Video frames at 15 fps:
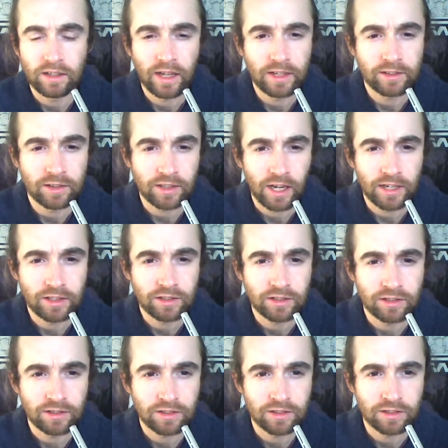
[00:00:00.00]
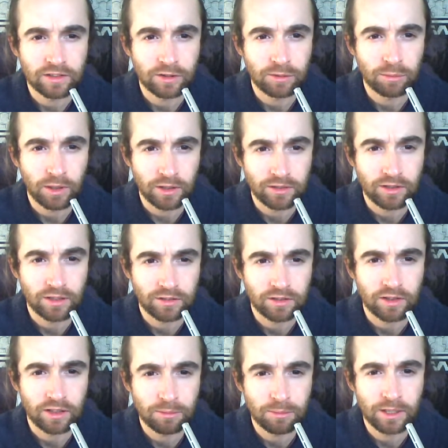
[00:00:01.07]
education system, but
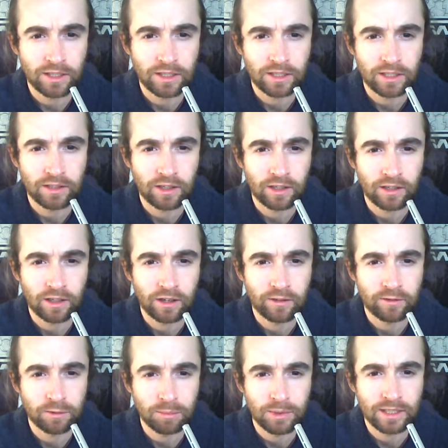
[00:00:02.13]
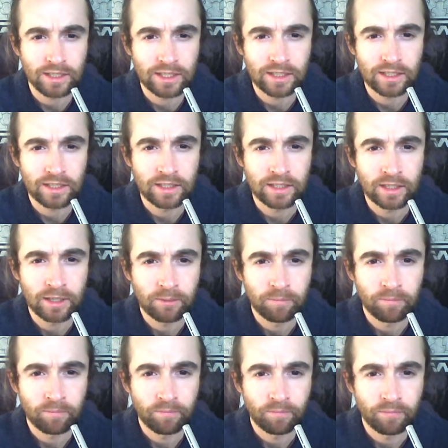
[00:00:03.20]
essentially meaning in our lives, meaning
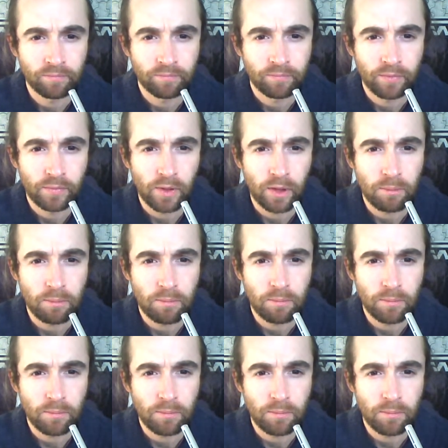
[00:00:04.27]
that